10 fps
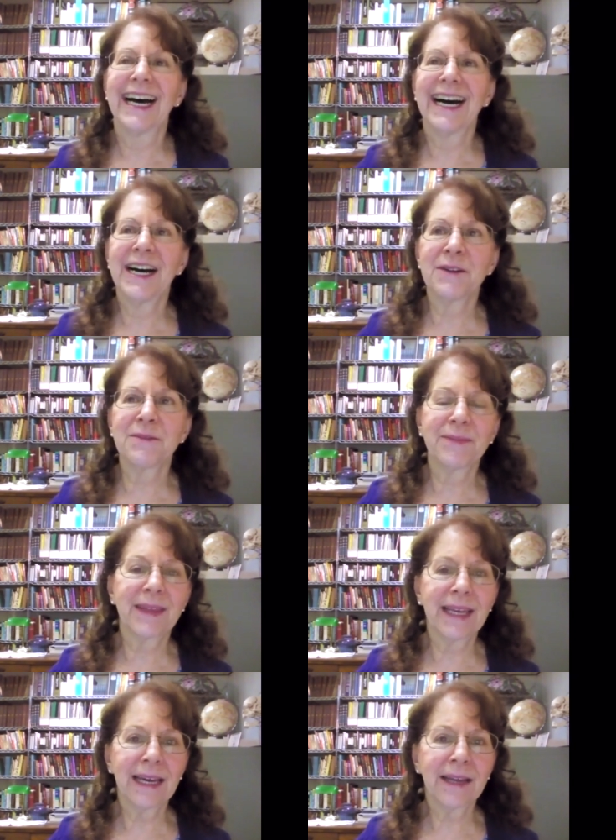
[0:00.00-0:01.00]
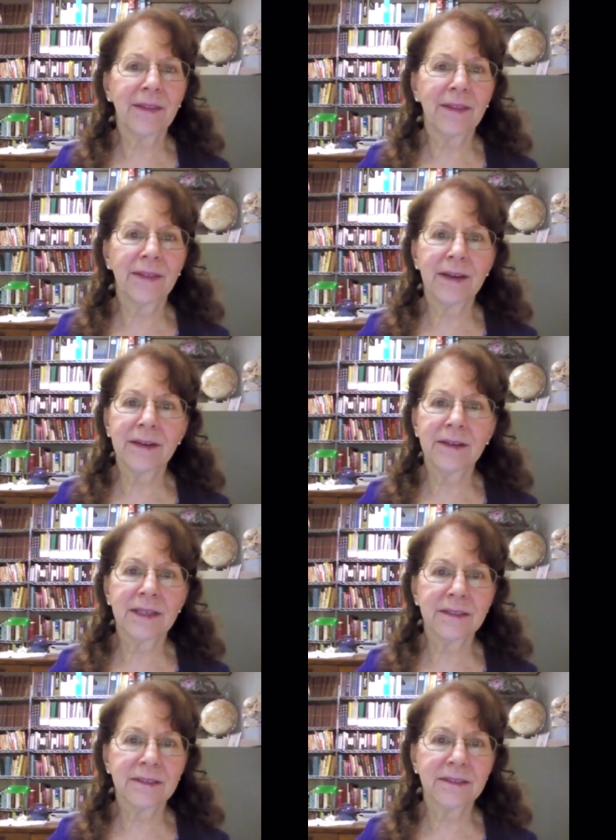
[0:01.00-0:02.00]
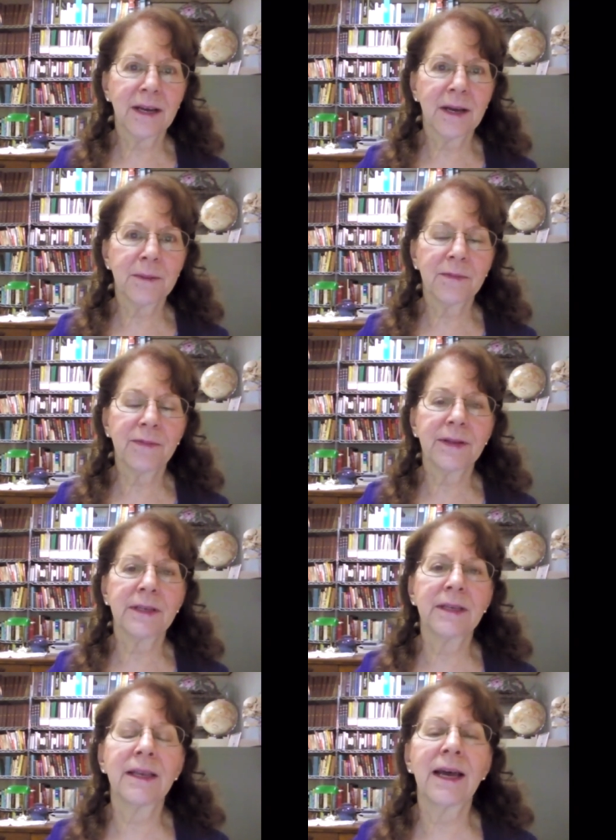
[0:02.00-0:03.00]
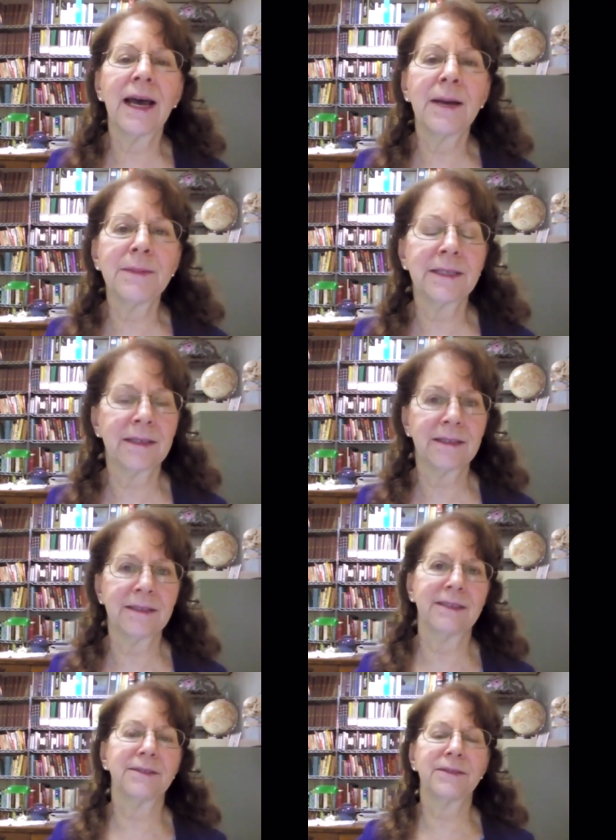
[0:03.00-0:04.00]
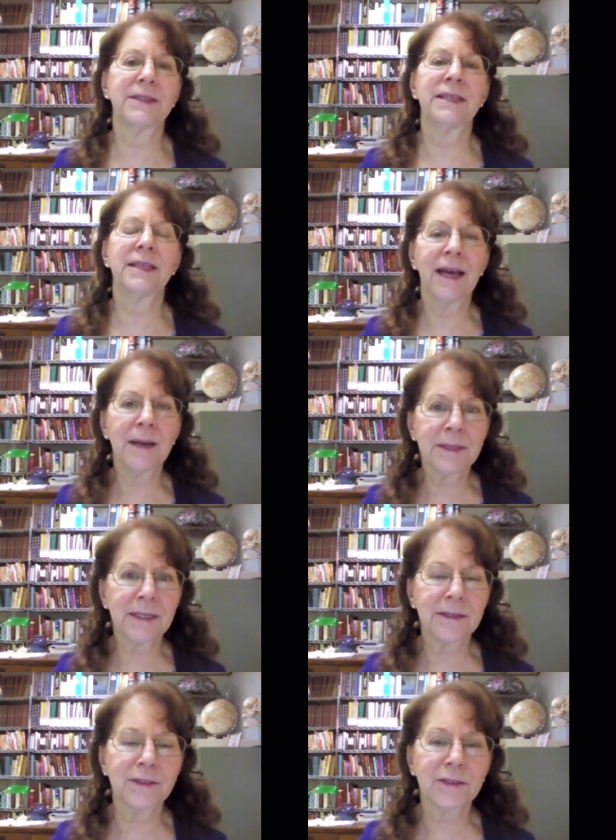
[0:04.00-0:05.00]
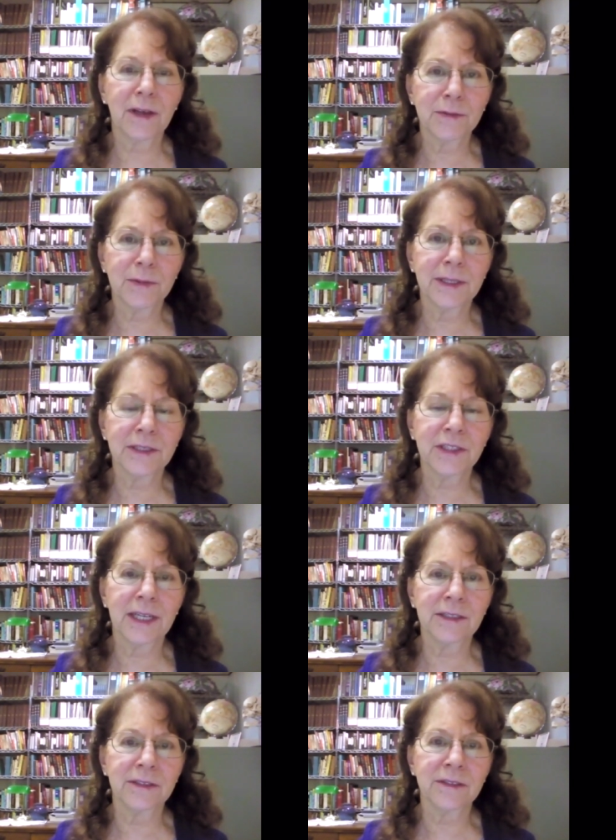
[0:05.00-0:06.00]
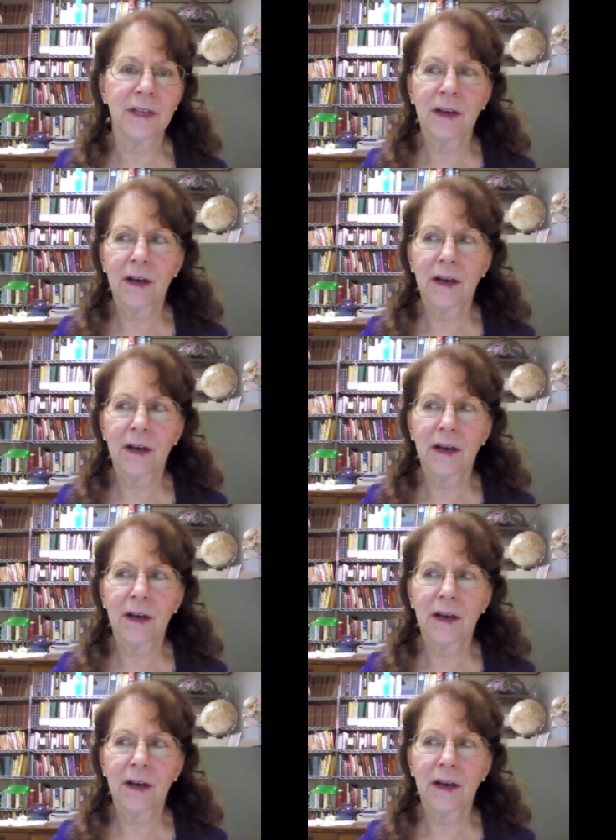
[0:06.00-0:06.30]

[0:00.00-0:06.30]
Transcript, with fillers: Um, and there is some phenomenal, phenomenal software and changes.